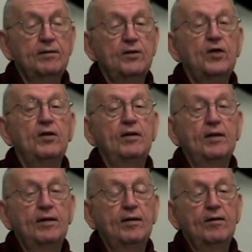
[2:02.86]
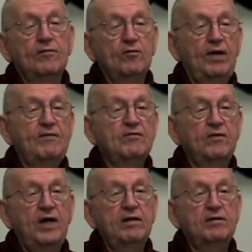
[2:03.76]
done. So after
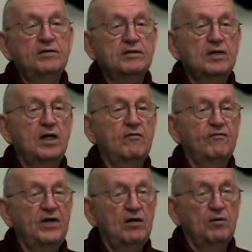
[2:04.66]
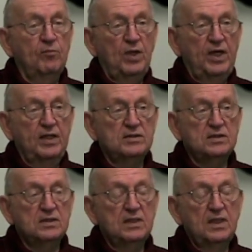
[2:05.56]
that, it just kind of fell in place.
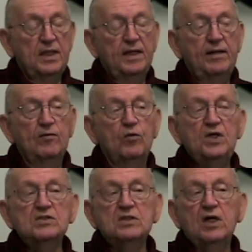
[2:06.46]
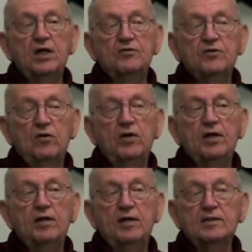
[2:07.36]
And the reason I
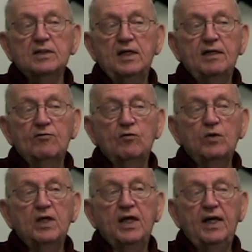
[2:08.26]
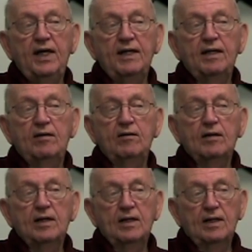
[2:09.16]
joined is I never really had
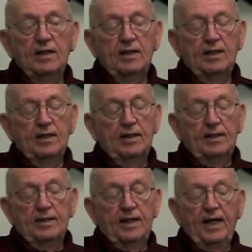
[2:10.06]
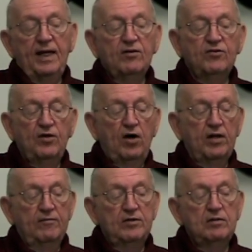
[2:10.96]
thought
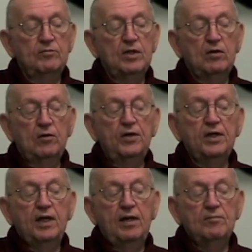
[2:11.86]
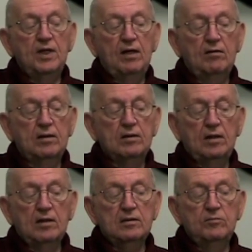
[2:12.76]
of it, but Ernie came down and
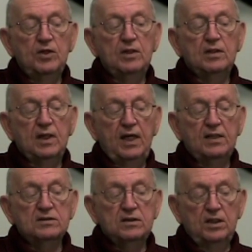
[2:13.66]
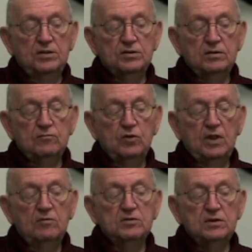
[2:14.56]
talked to me at the gas station when
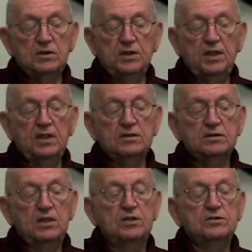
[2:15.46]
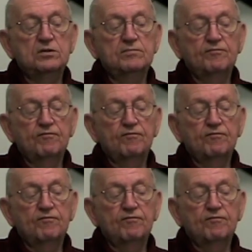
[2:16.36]
I was in the DX station.